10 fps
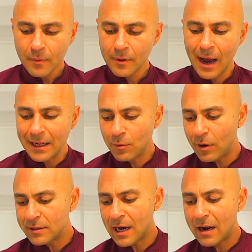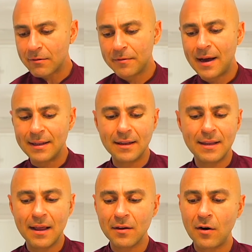Nine of Wands, Hierophant, the
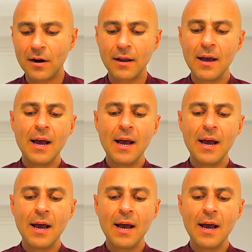Death card.